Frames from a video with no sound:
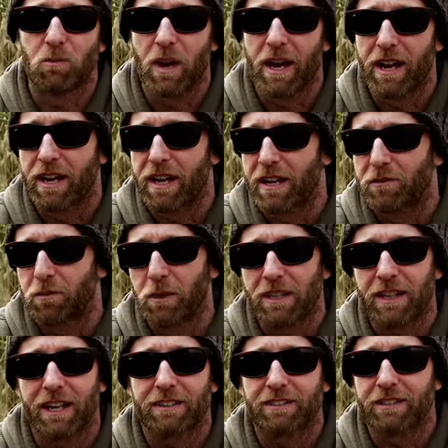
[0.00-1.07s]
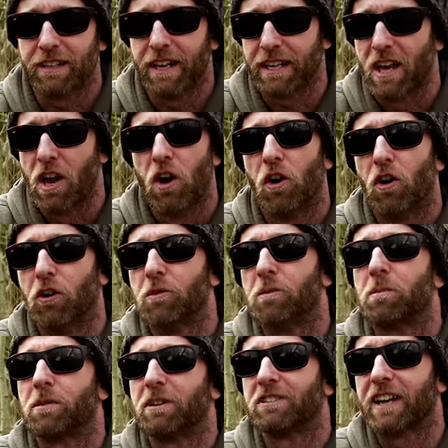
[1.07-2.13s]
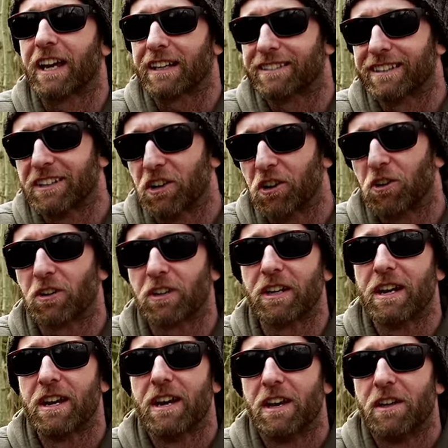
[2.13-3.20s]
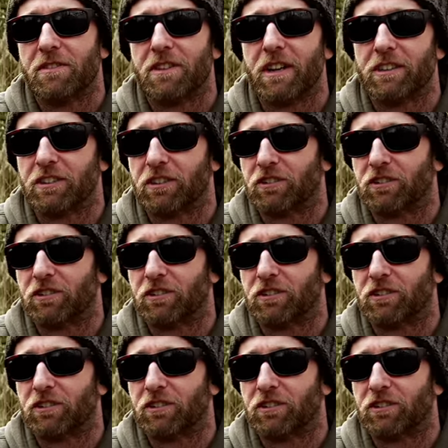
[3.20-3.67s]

where if you were casting a unprotected hook, there's